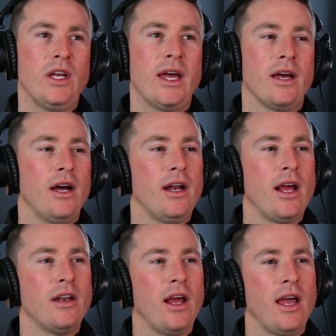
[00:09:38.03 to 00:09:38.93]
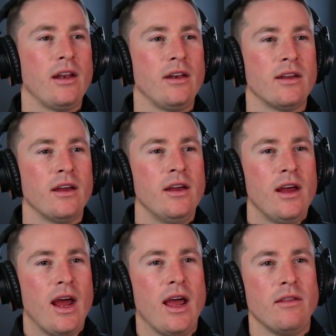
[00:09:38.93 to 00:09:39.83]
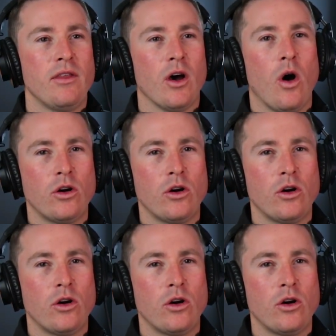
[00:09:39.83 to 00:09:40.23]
Yeah, and the